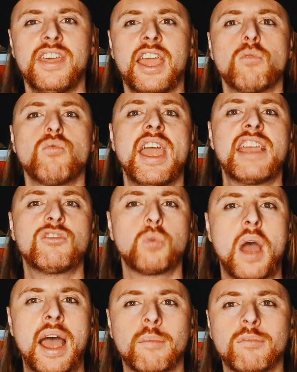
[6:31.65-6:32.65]
They
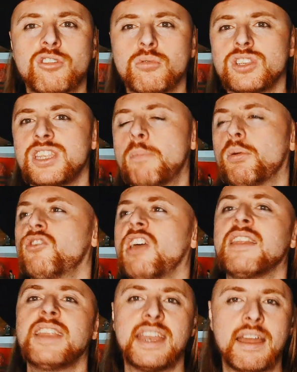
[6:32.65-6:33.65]
erased what happened to us. They
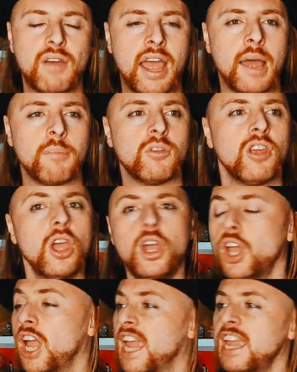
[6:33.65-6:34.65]
pretend it never happened.
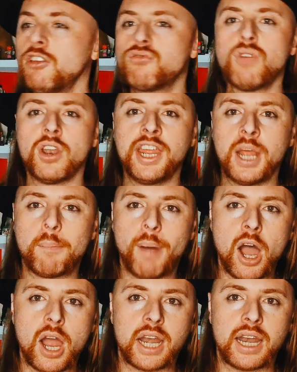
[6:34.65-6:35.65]
He is running a
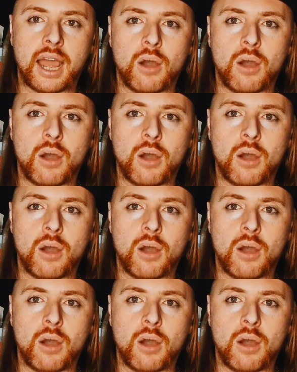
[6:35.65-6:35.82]
bar